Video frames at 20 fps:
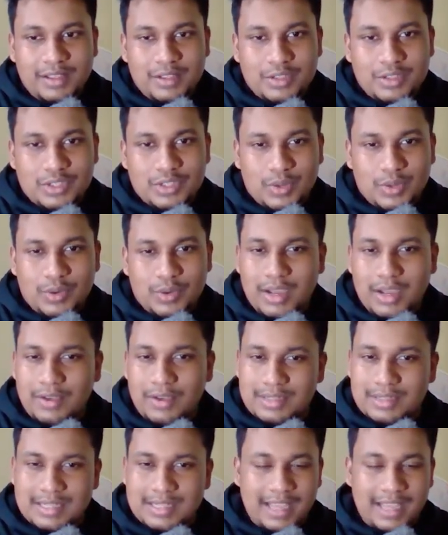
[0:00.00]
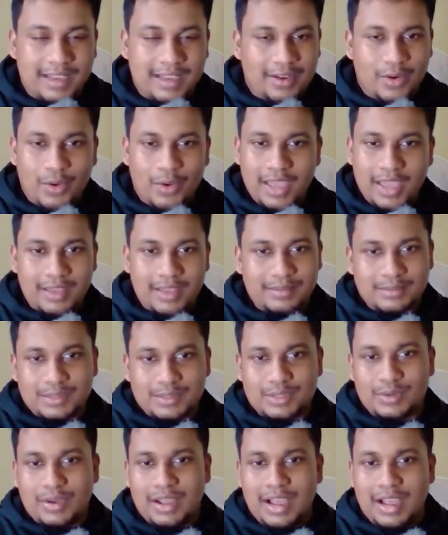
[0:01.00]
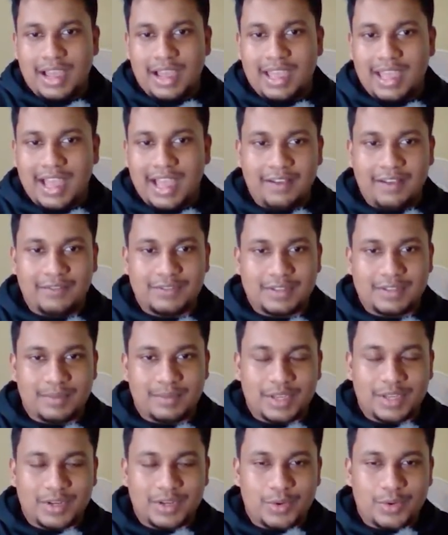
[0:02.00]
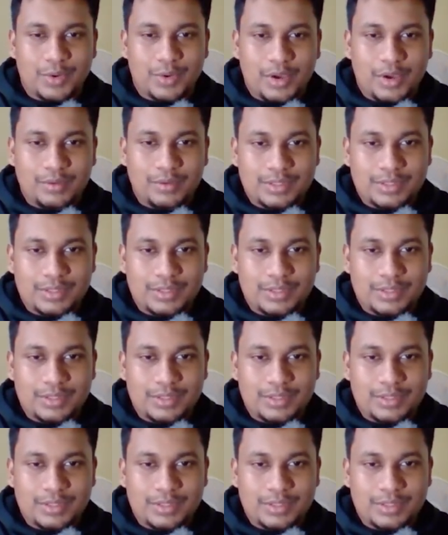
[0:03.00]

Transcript: So I was like, okay, so I have something to do now.